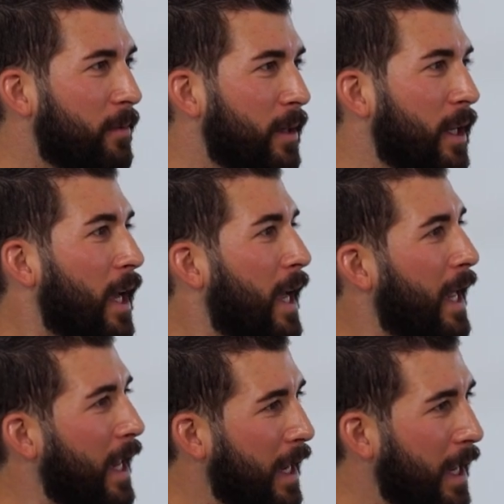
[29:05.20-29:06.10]
but
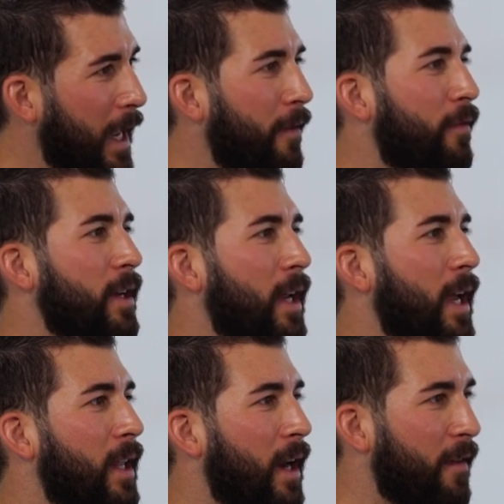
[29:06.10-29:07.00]
every day
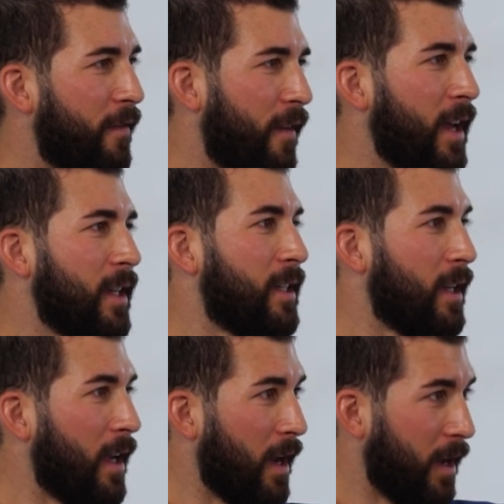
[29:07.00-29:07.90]
that I face
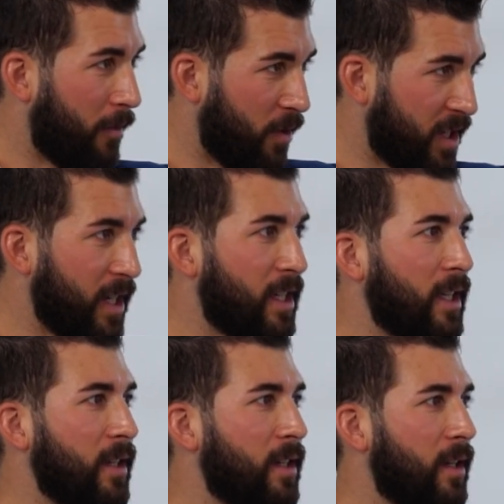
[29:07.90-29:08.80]

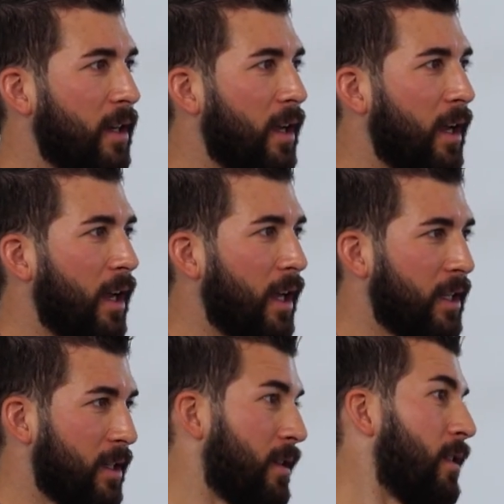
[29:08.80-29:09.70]
resistance,
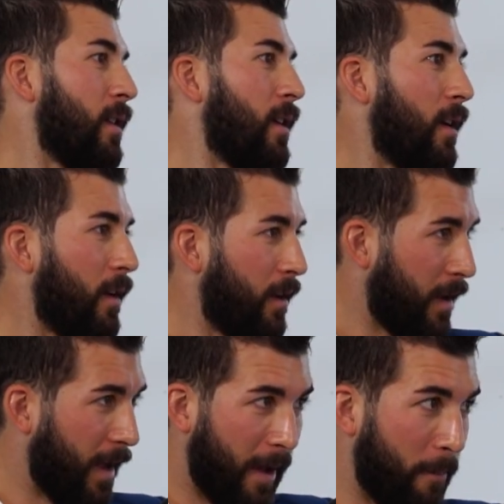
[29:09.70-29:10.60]
it's
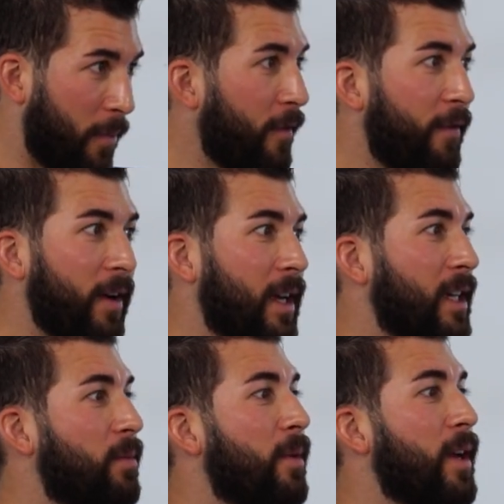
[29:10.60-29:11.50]
a perfect
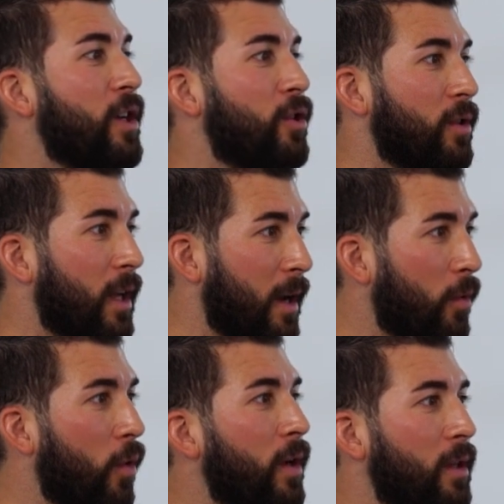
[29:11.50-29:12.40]
explanation that I'm
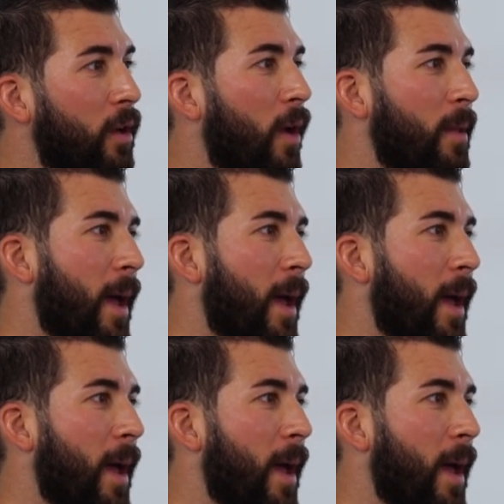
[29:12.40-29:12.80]
going in the right